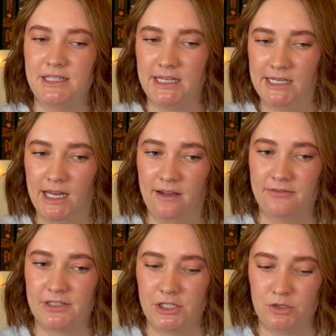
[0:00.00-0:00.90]

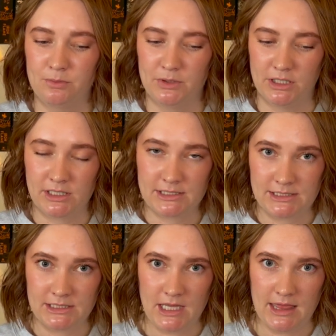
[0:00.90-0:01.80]
DNF 2
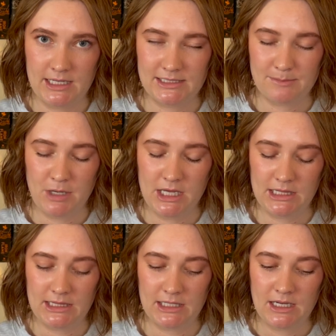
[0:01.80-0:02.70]
books this
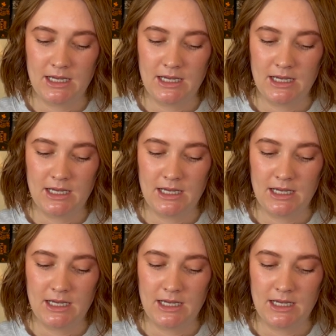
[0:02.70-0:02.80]
month.